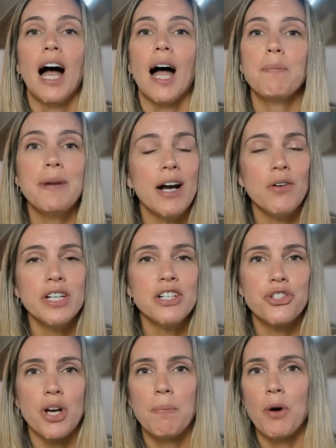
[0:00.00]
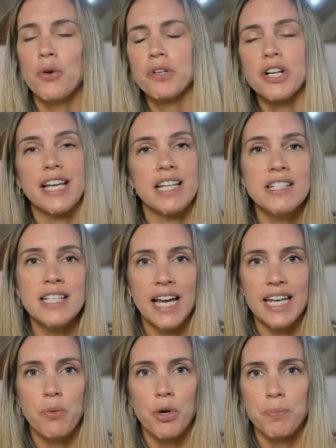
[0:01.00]
I'm now gonna jump over into
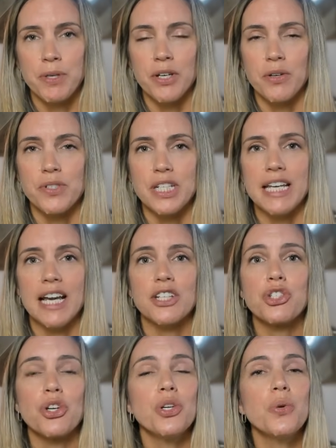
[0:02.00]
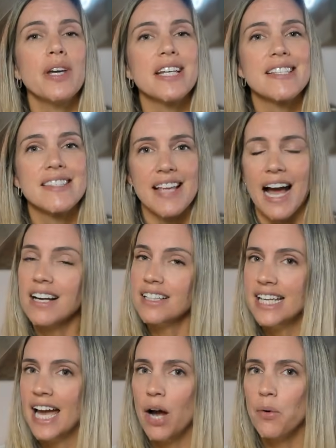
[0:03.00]
Anywhere POD and show you
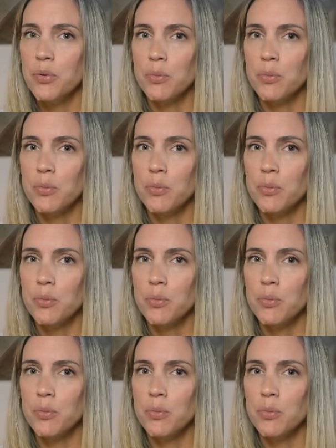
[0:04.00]
exactly how it